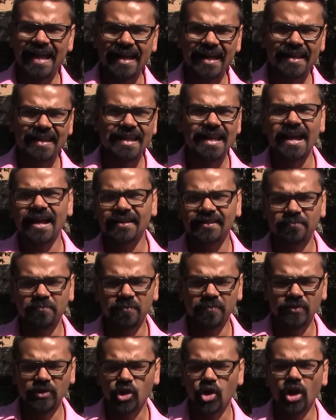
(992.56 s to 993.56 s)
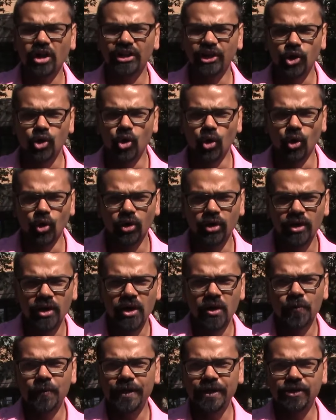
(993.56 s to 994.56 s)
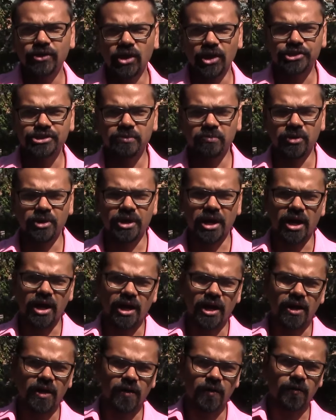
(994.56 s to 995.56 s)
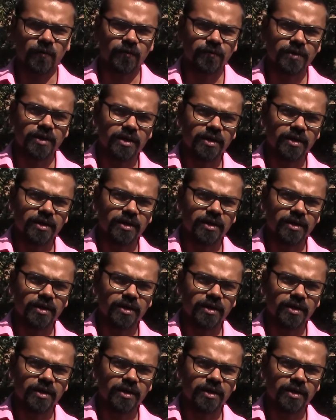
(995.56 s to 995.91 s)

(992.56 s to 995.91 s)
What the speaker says: Elliott called The Goal, where he talks about how